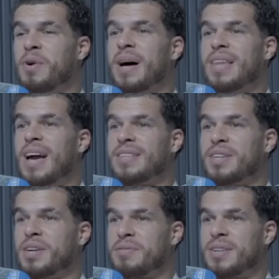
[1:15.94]
my last
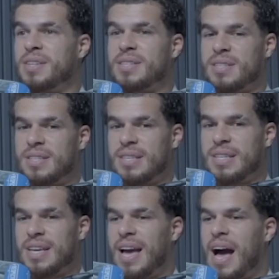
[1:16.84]
girlfriend,
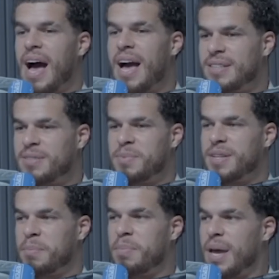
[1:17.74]
I hadn't
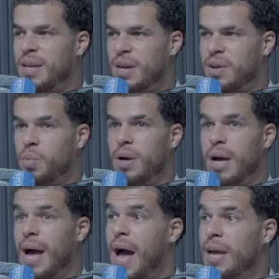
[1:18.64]
spent a penny on.
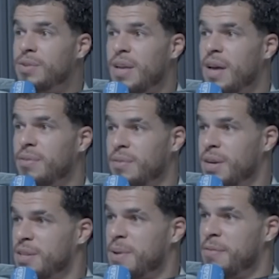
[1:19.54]
Well, I used to have
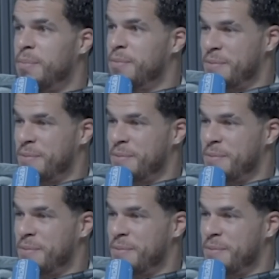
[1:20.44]
girls pay for me.